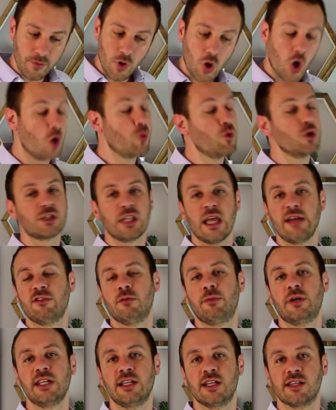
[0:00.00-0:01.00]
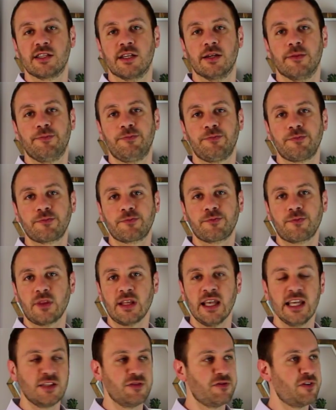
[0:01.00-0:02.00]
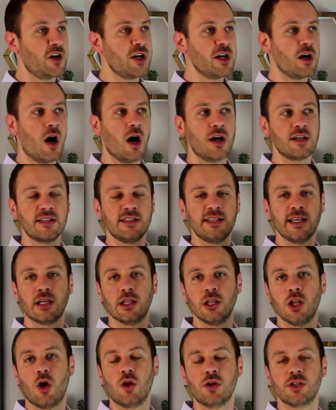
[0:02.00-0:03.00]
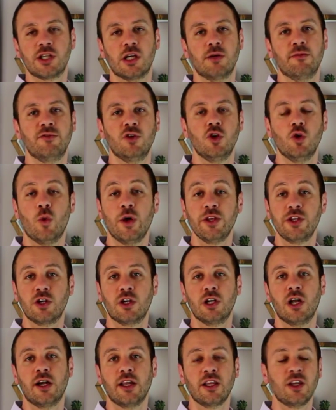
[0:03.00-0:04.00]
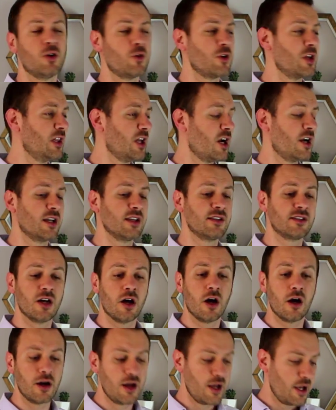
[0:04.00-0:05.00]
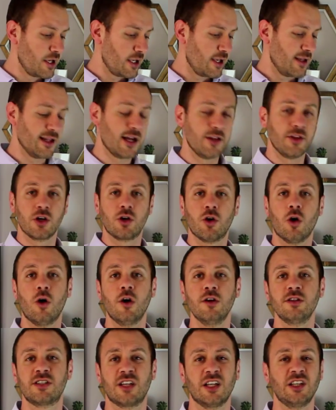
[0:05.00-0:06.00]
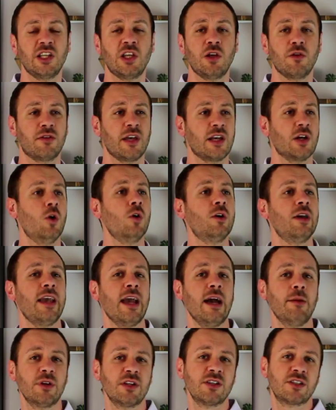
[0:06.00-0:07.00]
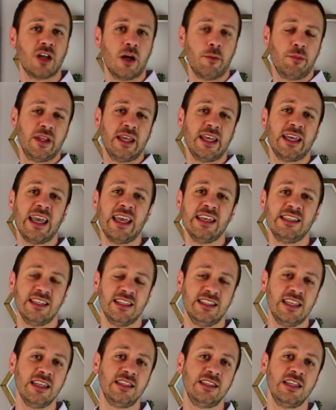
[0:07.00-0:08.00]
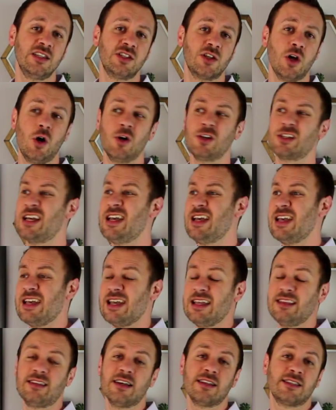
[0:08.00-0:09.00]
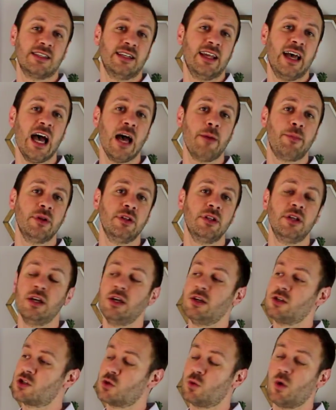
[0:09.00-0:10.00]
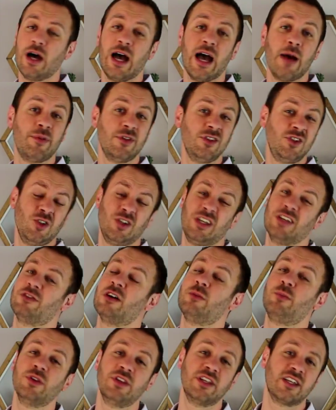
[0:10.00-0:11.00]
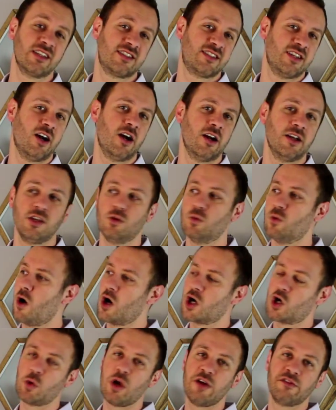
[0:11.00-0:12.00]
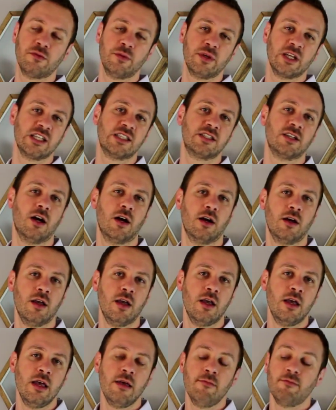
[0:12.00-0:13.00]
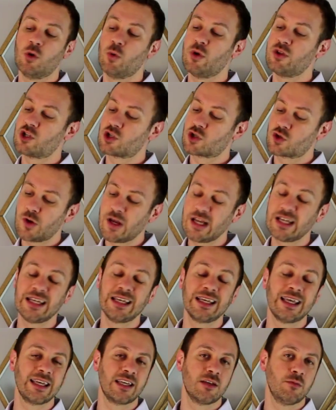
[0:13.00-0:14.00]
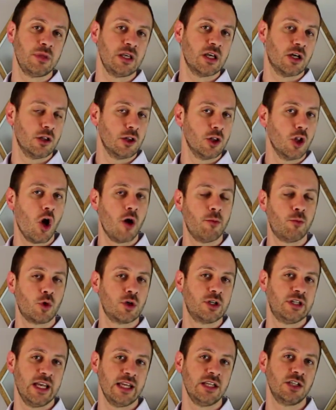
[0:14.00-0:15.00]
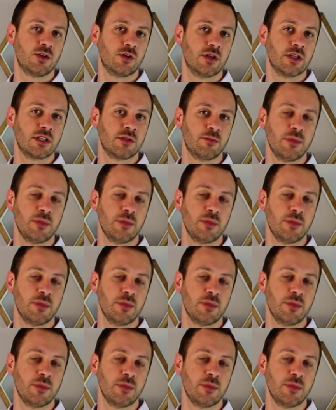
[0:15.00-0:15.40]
Almost everybody does it. It's very hard to take a long-term view when you're learning. You know, you learn guitar, you learn the chords, suddenly you think, okay, I'm going to start playing AC/DC songs. It doesn't happen. So what happens? You give up on the guitar. You walk away from the guitar. But with trading, it can be a lot more dangerous,